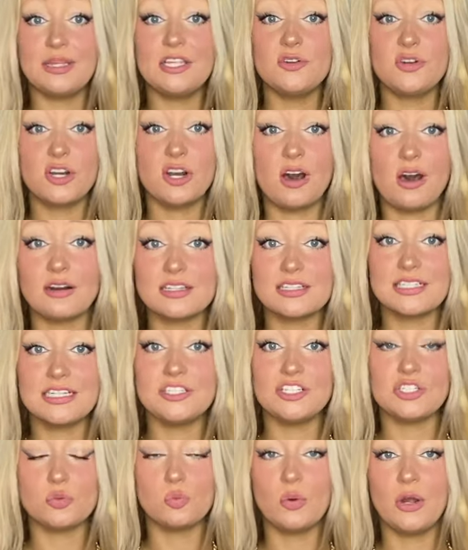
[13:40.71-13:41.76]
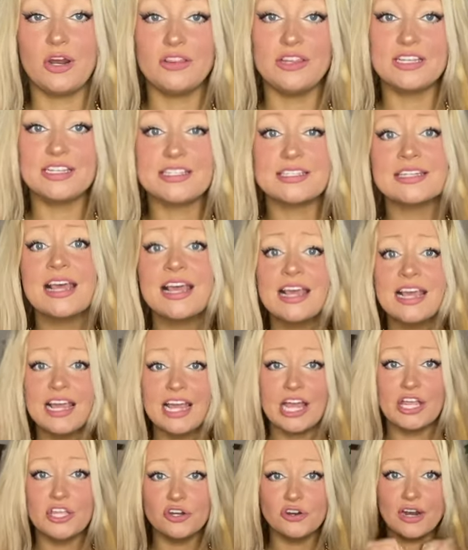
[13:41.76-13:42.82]
You can honestly just wear this
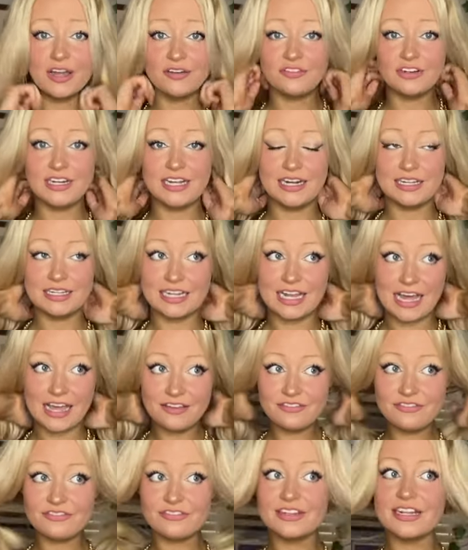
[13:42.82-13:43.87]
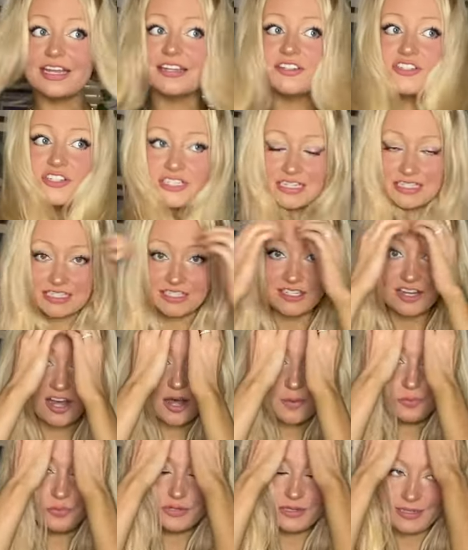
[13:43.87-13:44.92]
in your everyday life, like just as a
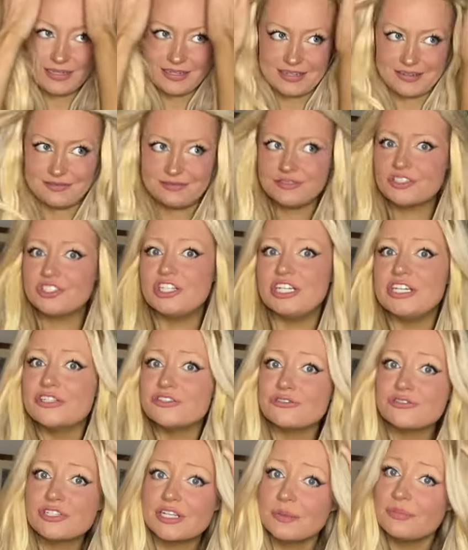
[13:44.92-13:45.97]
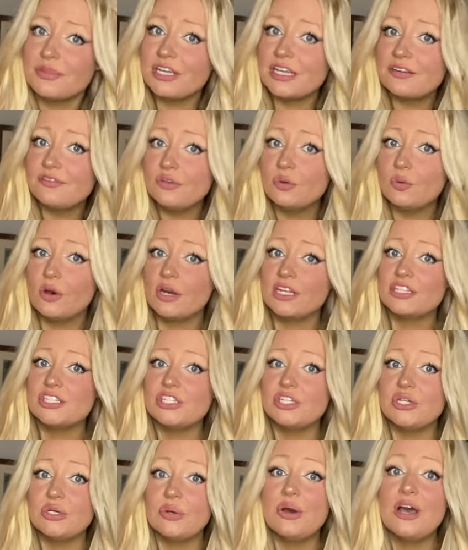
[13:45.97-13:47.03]
top with like jeans or something if you wanted
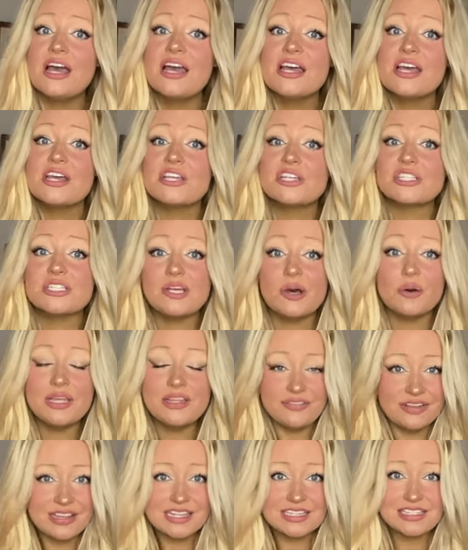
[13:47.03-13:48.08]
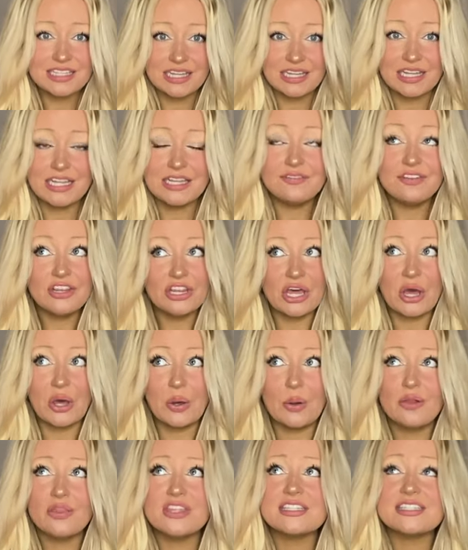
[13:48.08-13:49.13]
to. So even
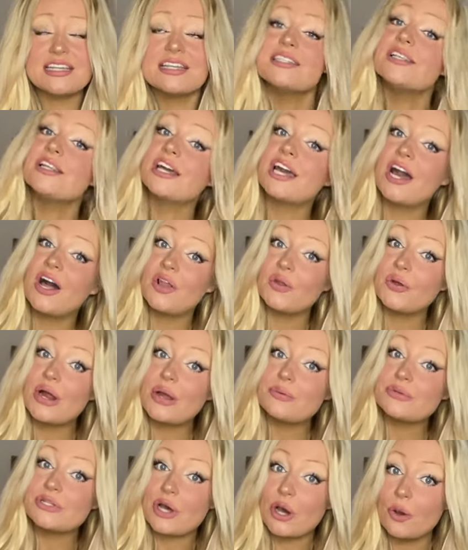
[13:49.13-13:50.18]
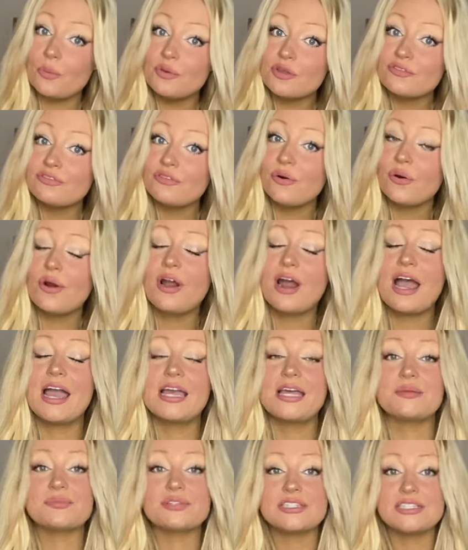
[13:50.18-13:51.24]
though this isn't the color I was hoping for, I
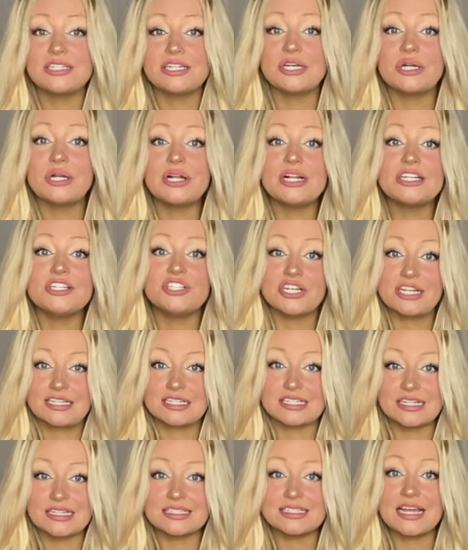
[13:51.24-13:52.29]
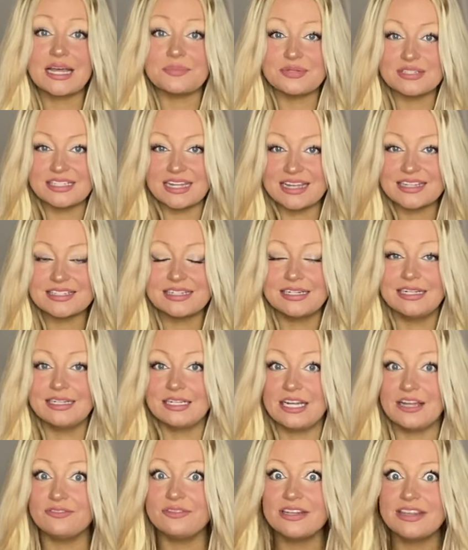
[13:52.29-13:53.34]
am still just as obsessed and in
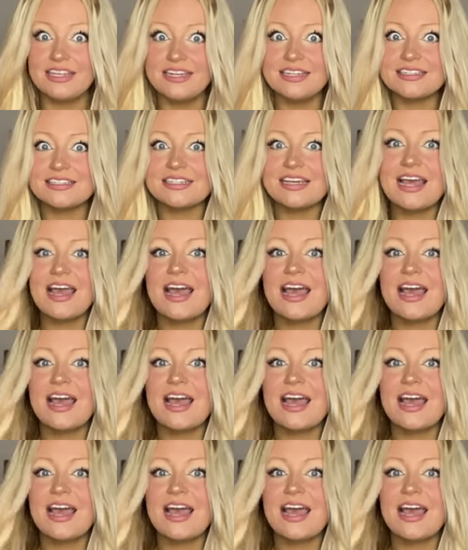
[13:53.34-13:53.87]
love with it.